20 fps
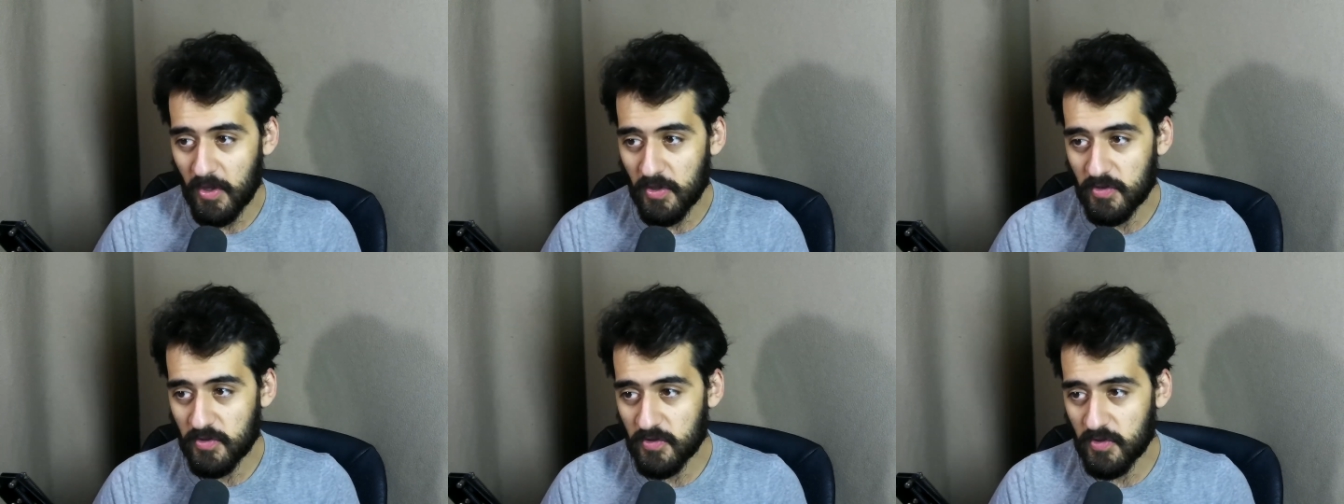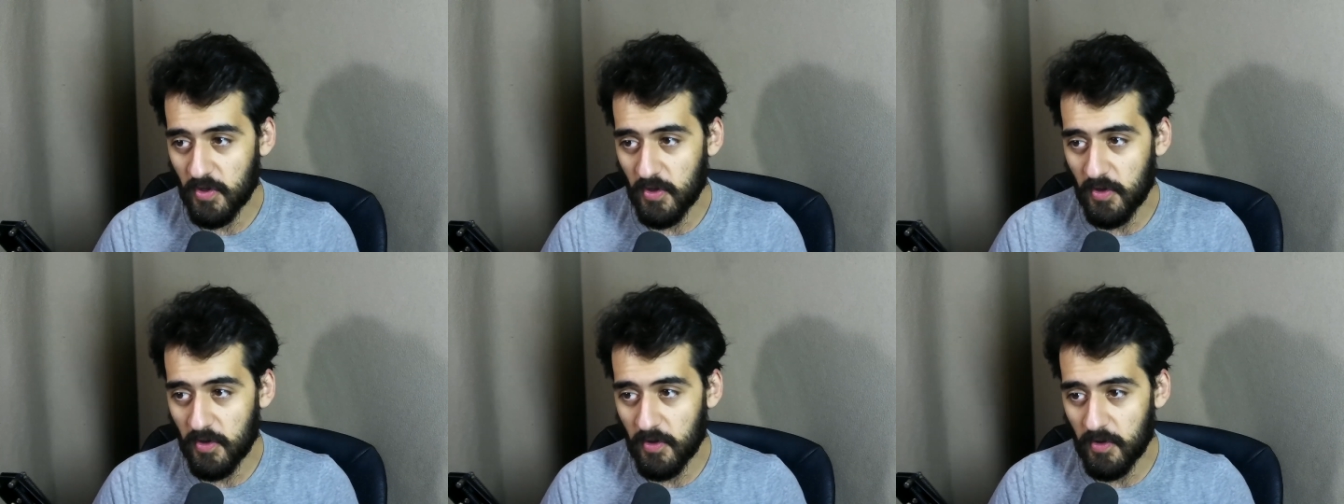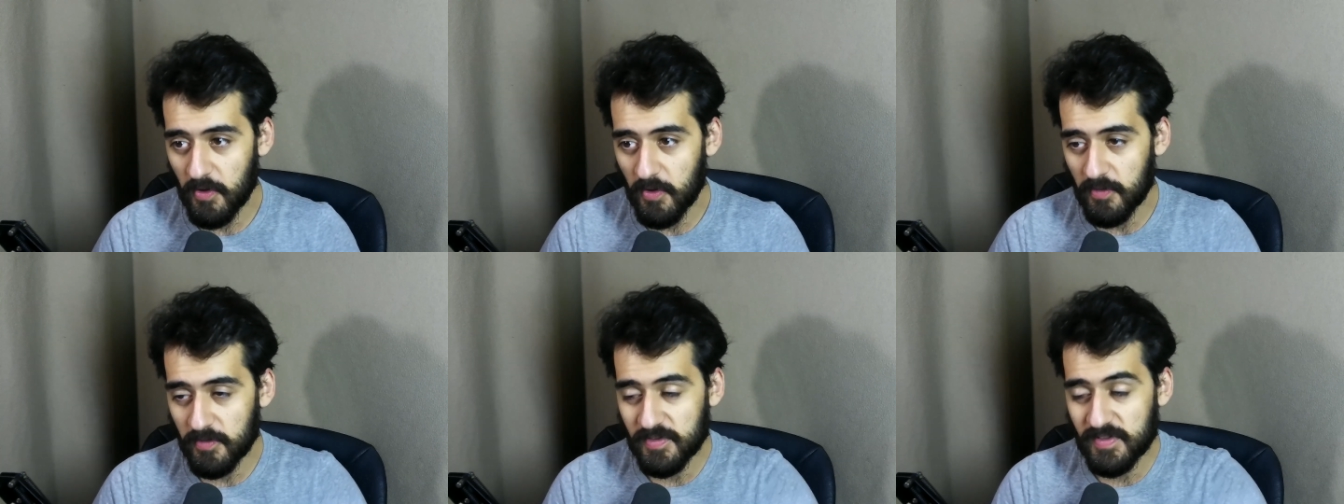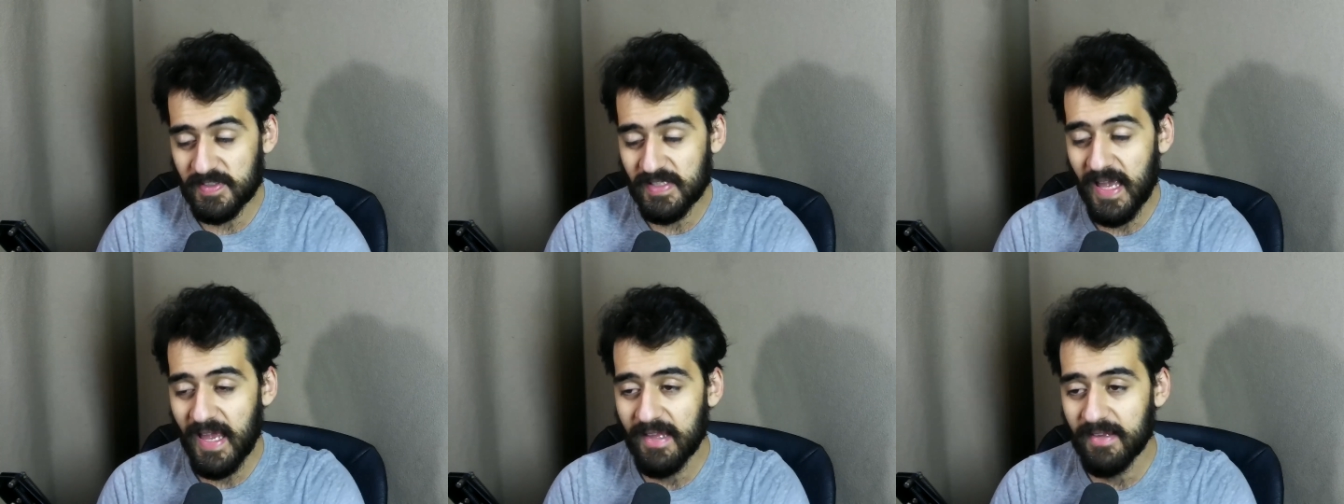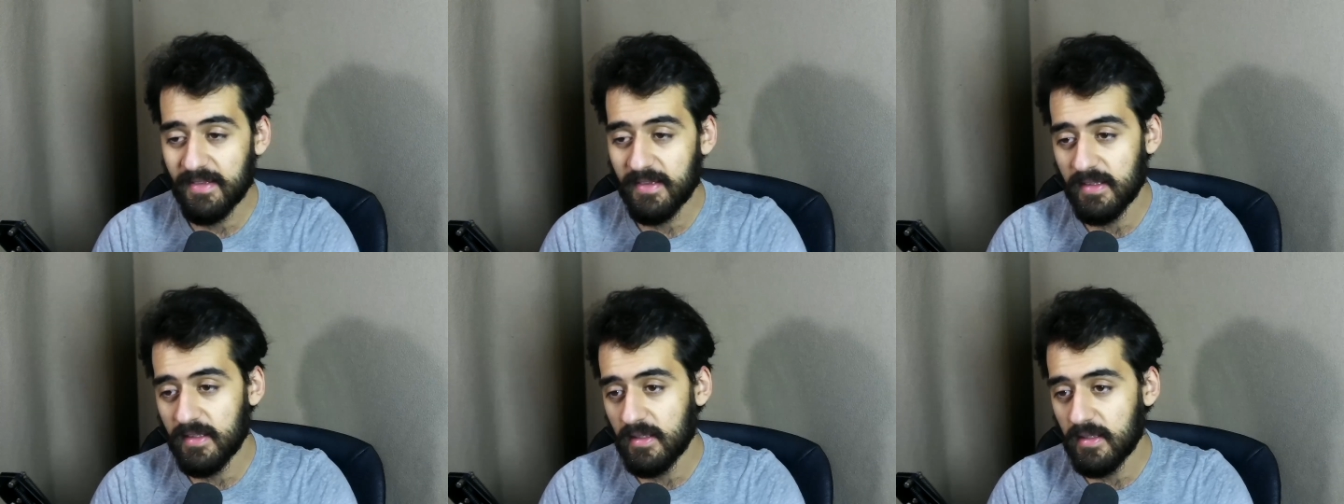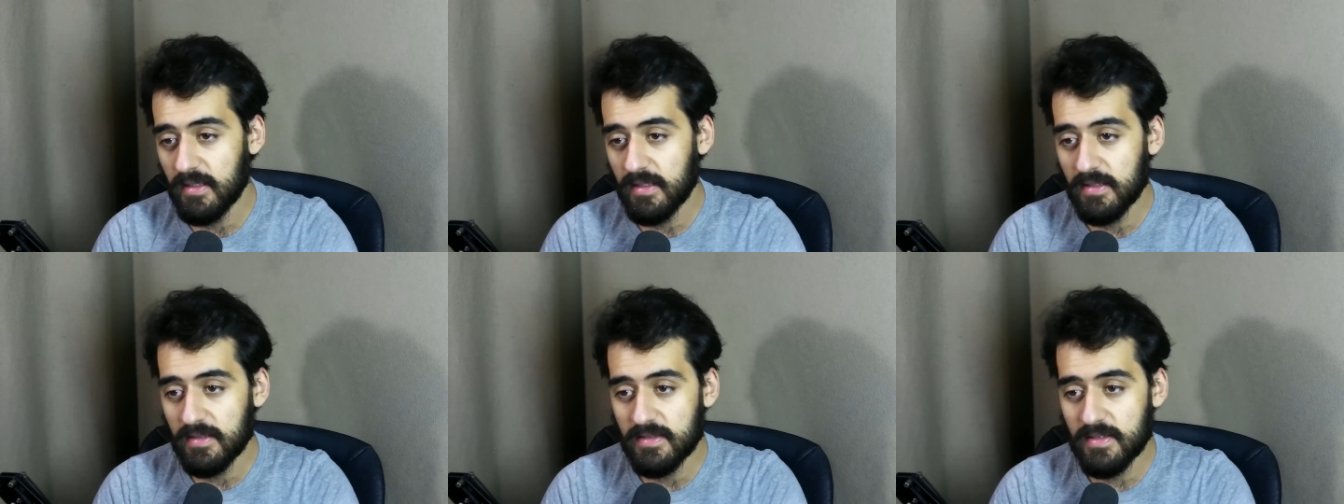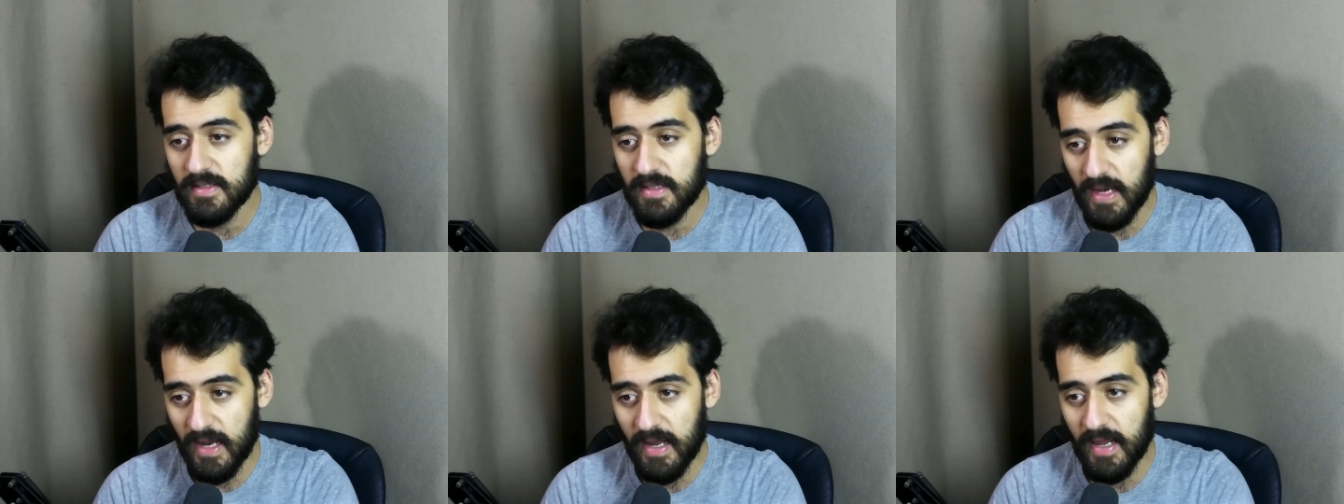So sadly
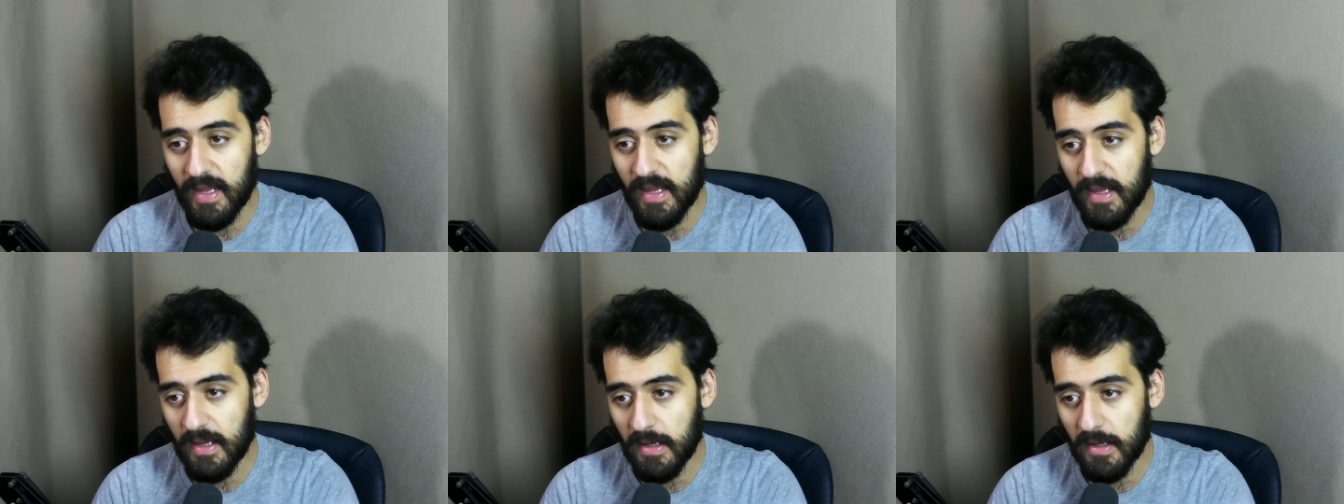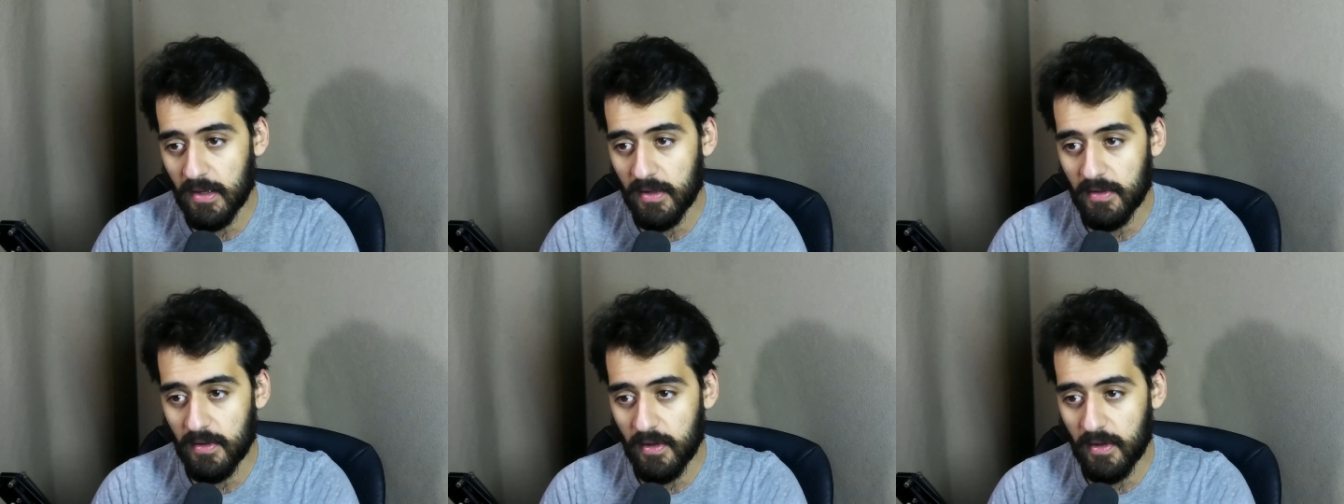today,